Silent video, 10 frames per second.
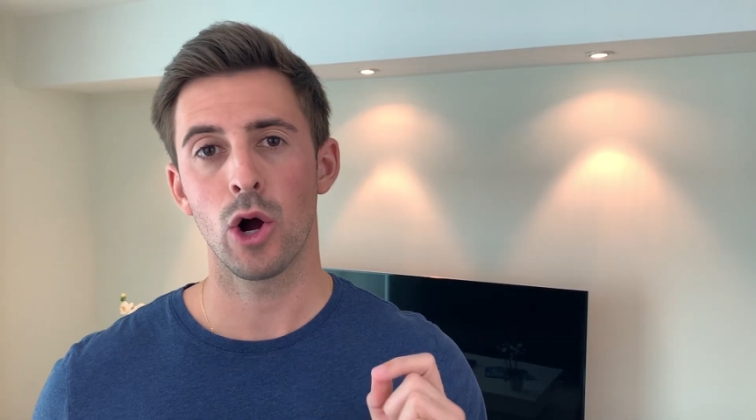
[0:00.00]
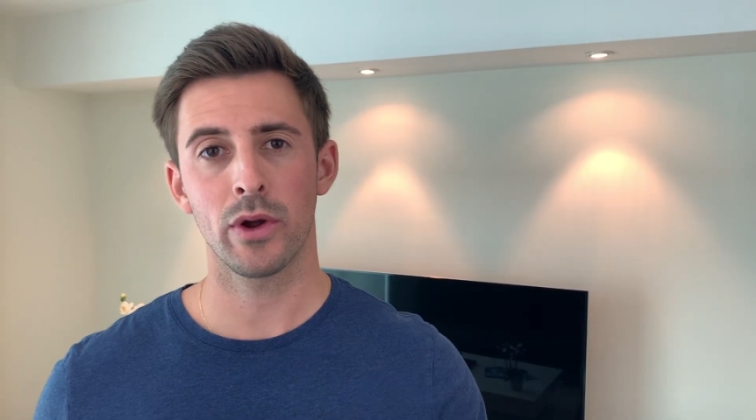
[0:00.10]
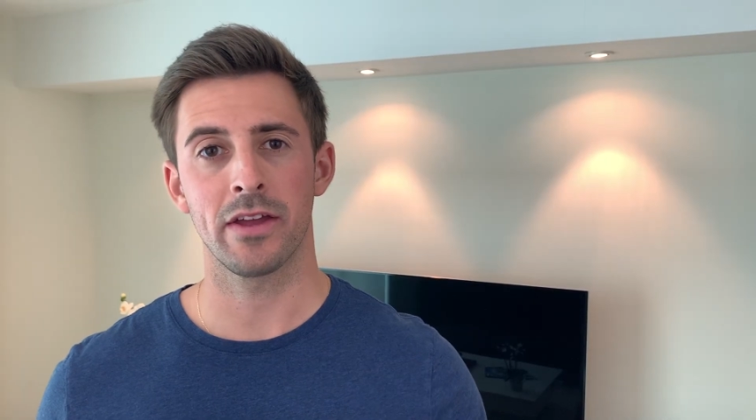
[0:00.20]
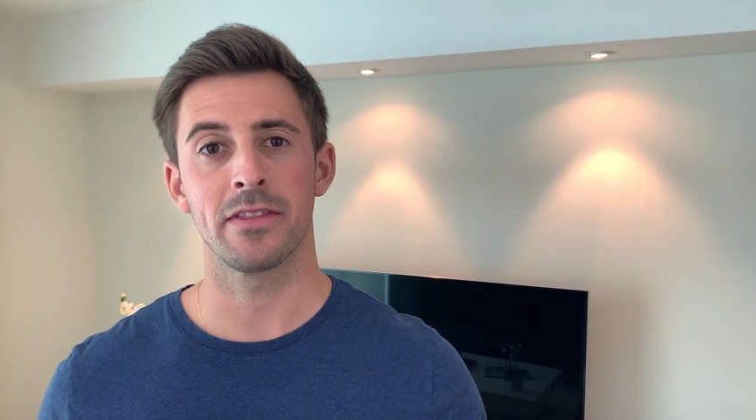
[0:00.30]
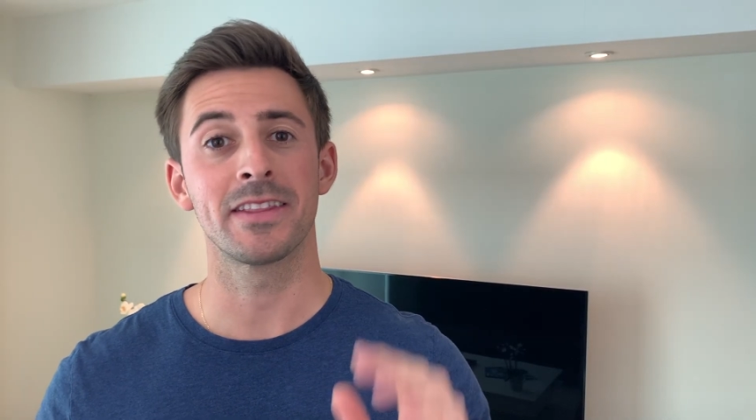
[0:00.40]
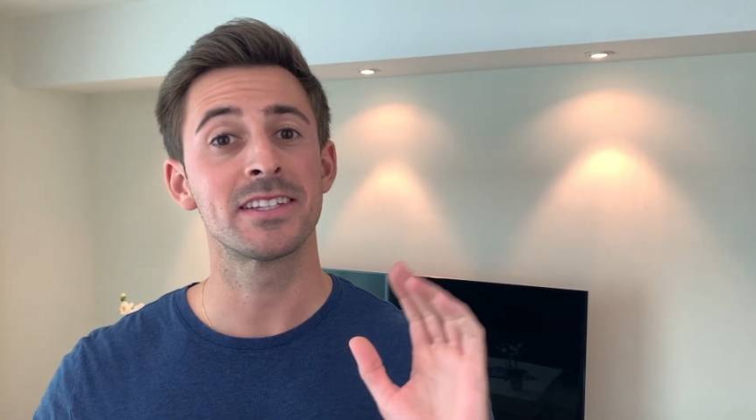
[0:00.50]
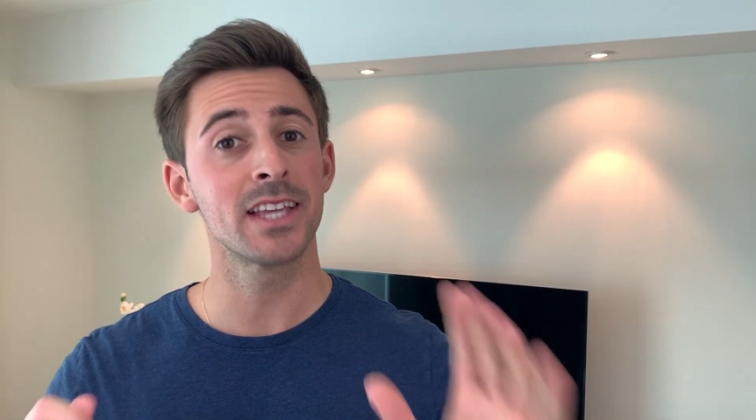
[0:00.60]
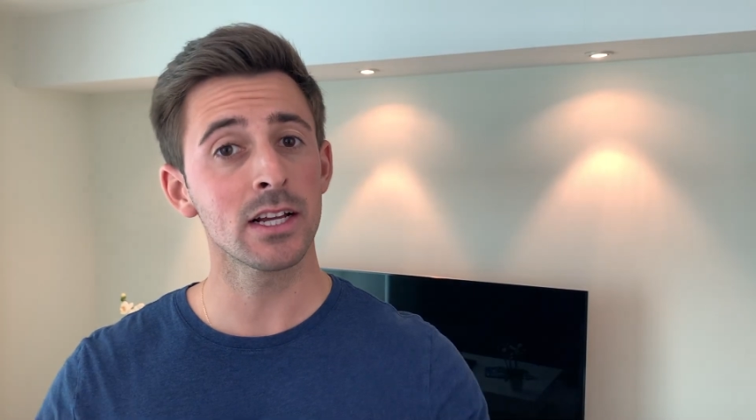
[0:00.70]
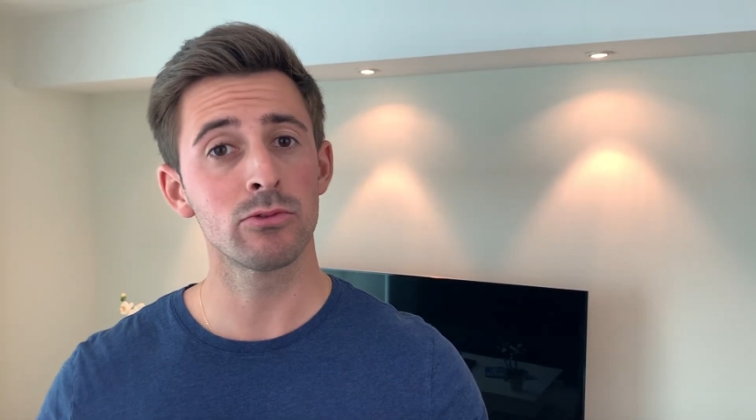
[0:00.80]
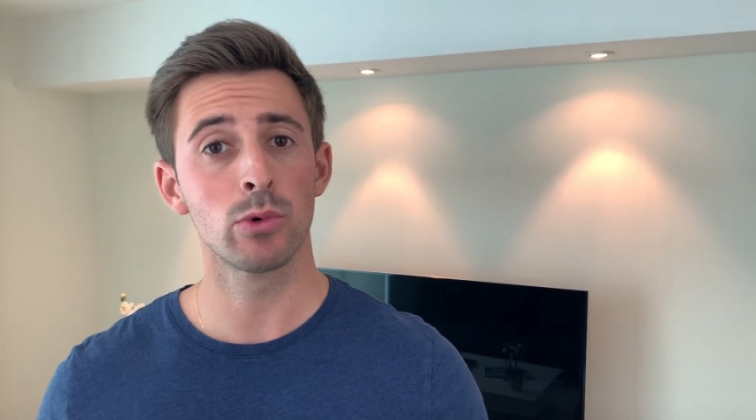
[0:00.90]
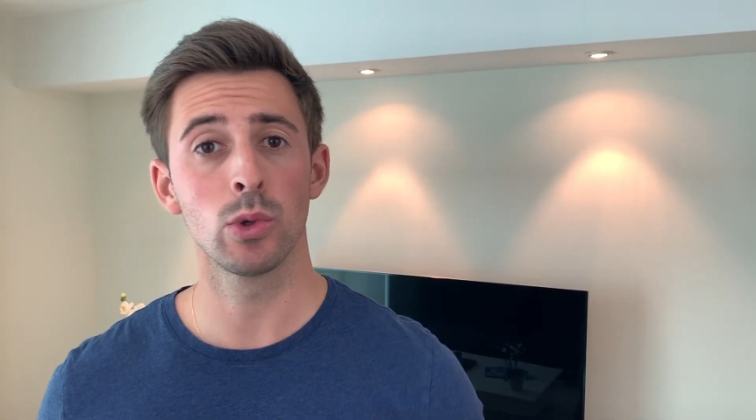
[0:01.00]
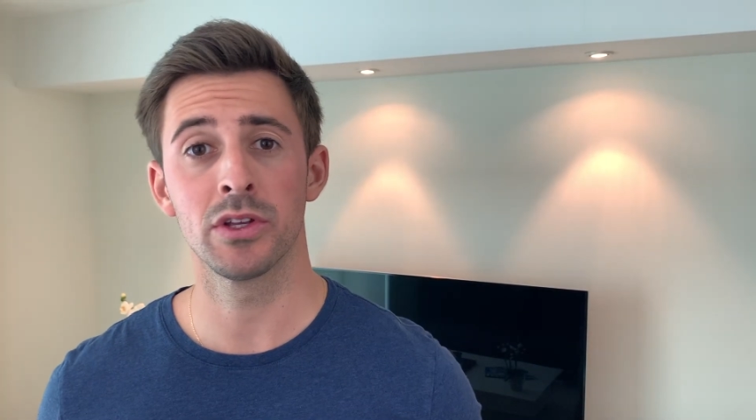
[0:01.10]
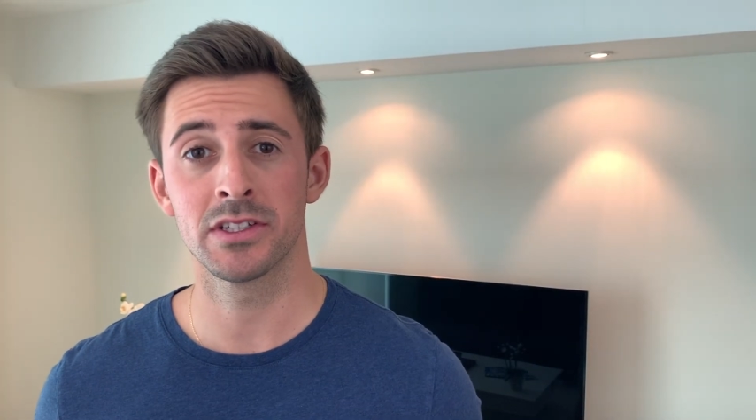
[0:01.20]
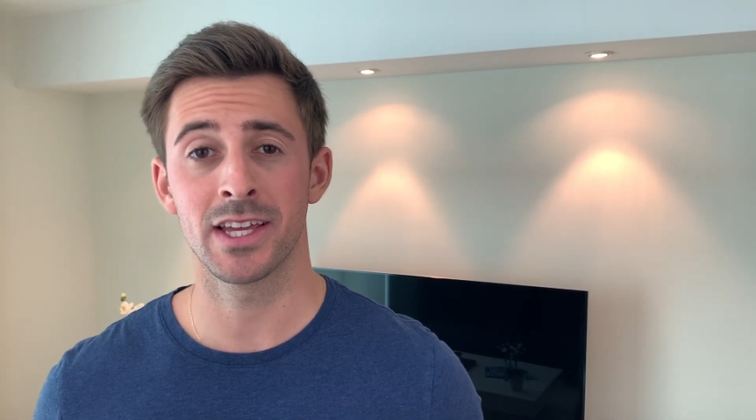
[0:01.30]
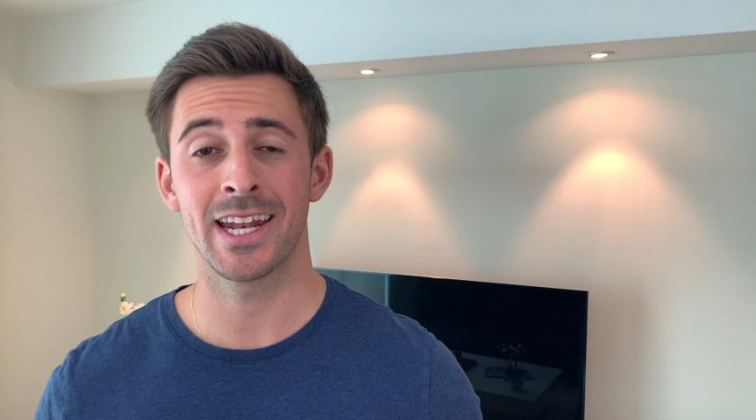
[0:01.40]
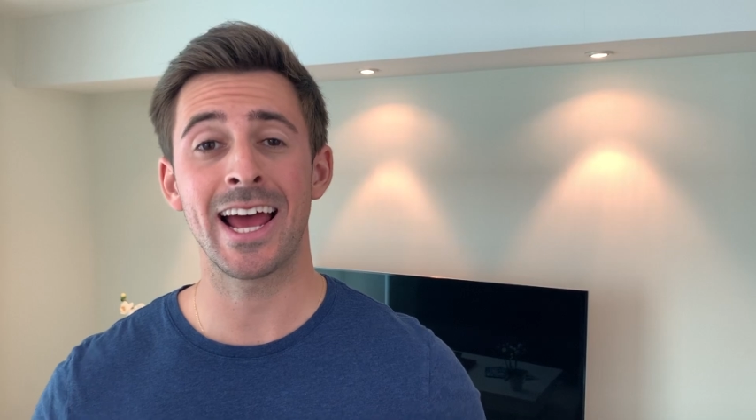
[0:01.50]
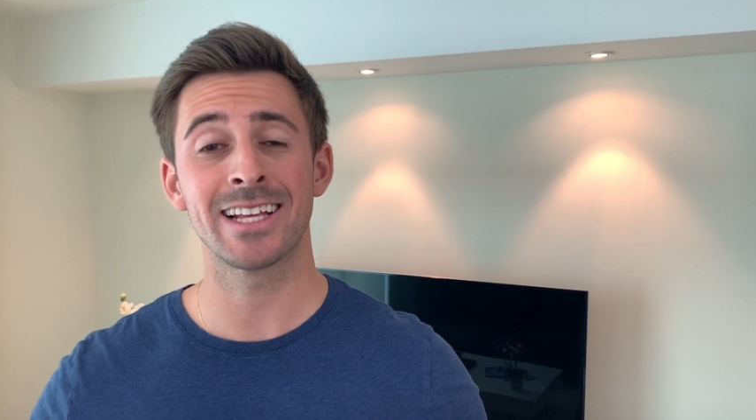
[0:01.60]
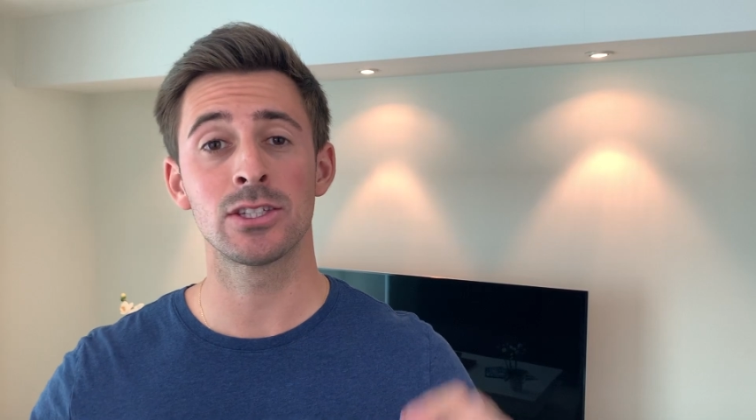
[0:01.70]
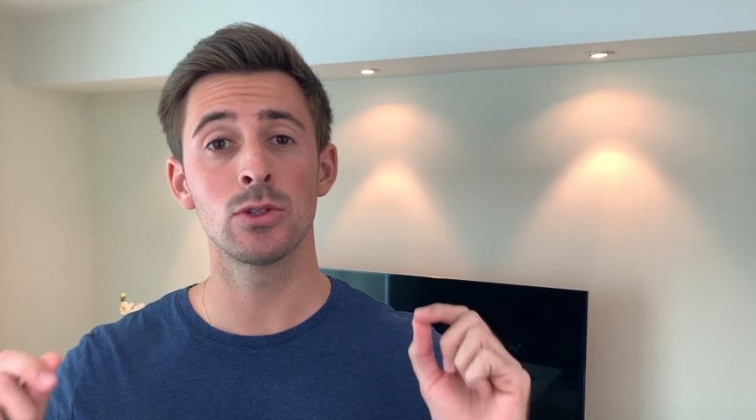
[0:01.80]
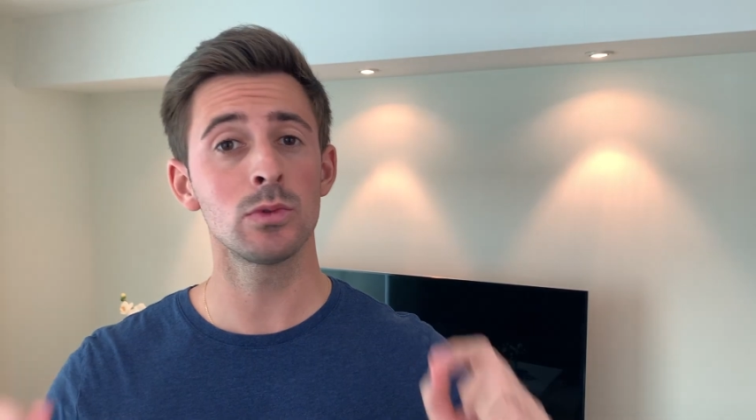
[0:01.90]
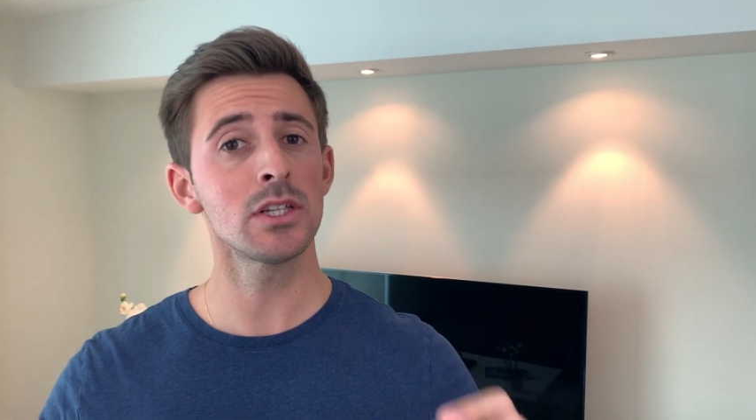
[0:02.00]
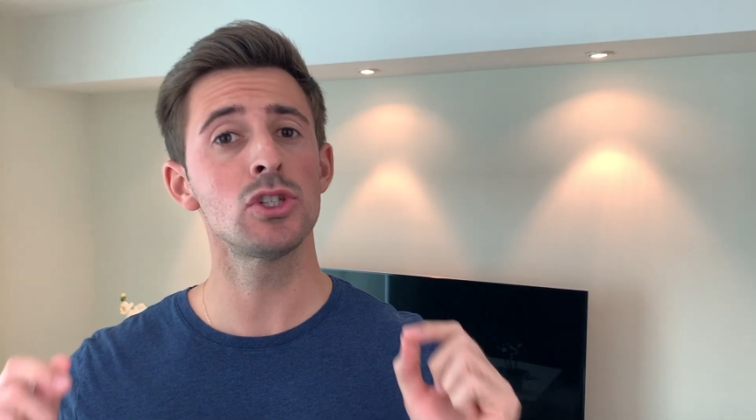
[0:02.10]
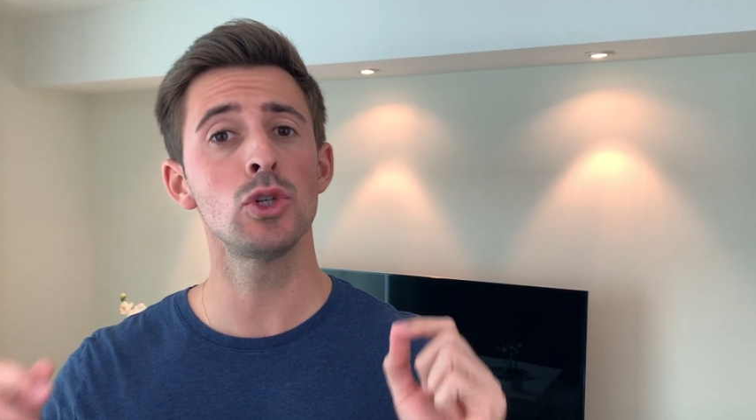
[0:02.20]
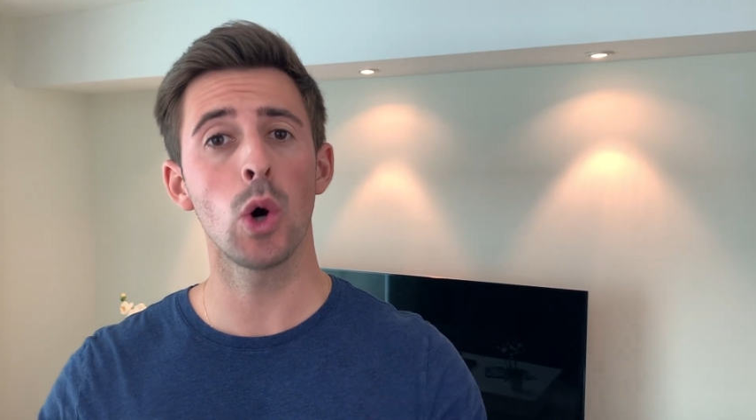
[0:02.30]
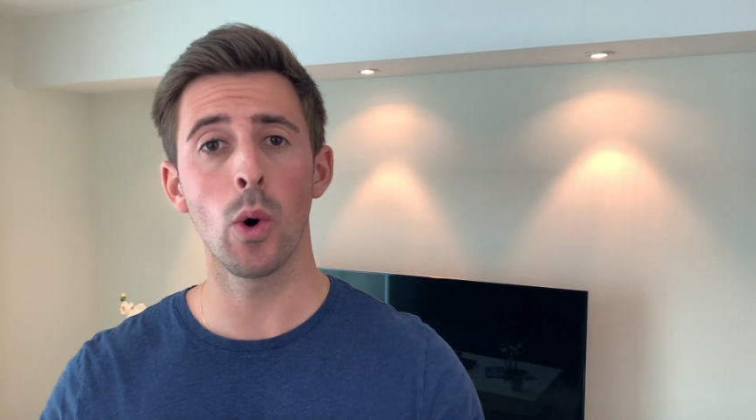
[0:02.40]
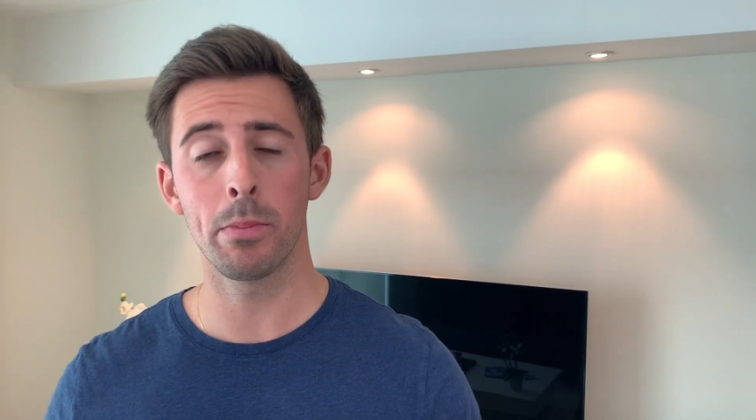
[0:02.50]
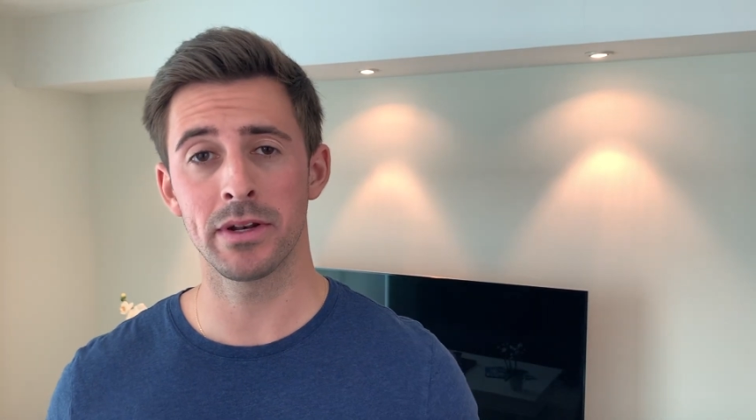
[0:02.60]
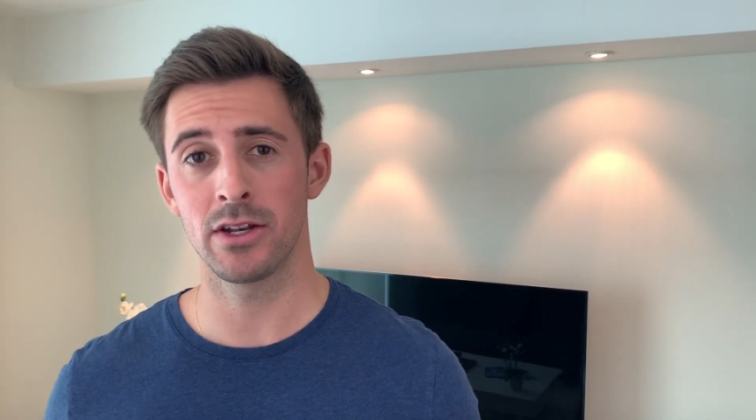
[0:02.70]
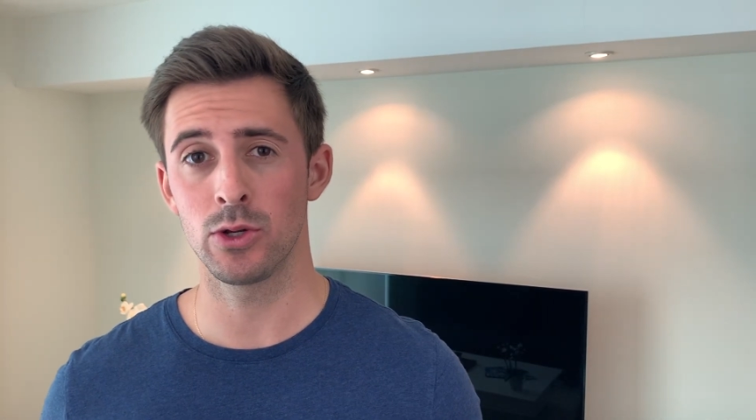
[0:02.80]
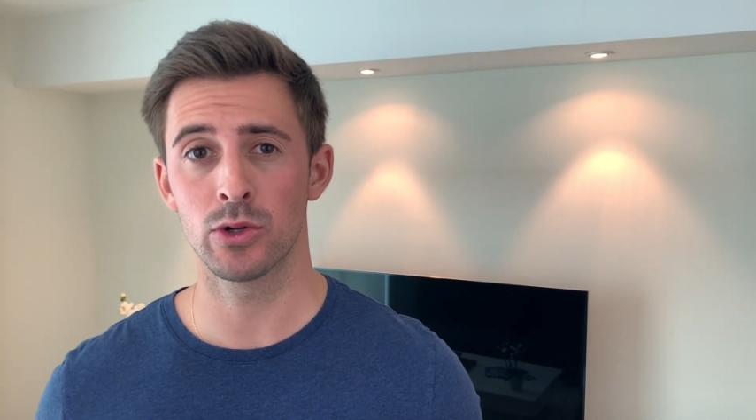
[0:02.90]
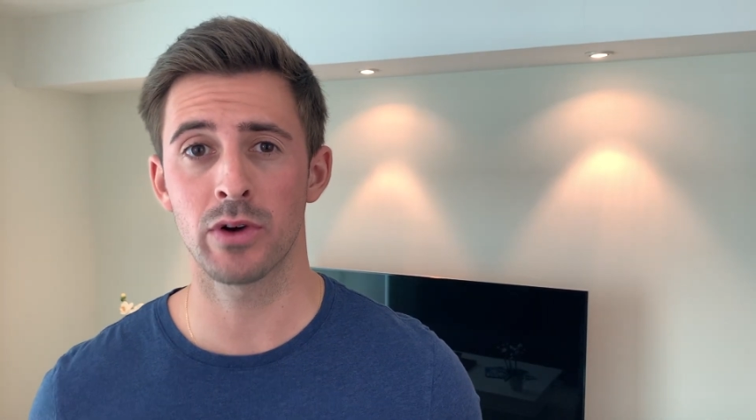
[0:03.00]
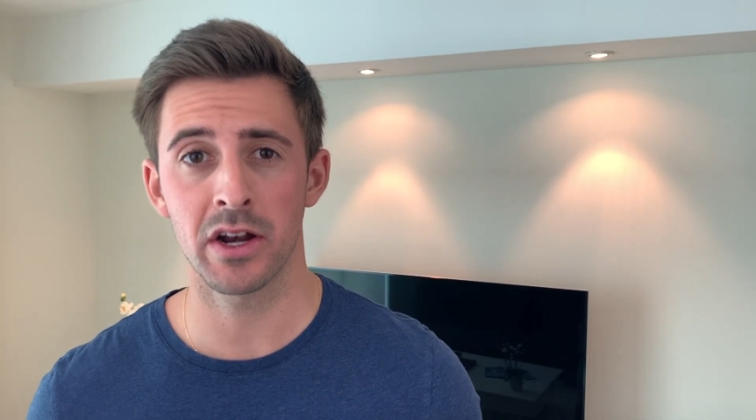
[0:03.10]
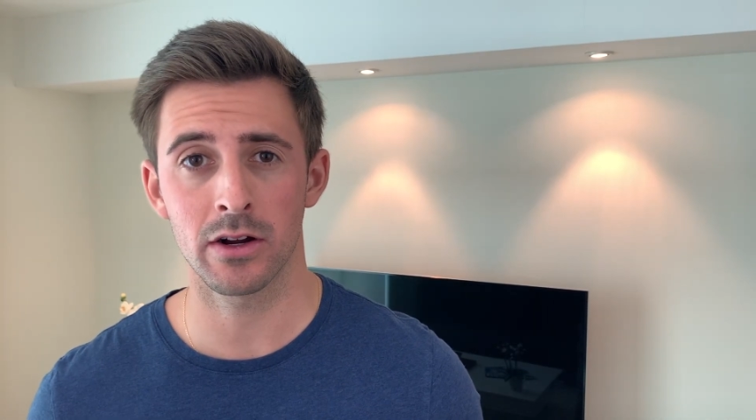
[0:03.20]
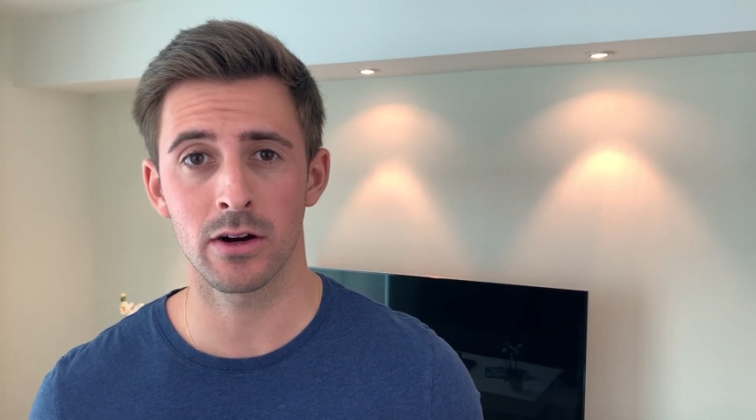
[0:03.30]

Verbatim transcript: Okay, the second rule is that as soon as you open a new credit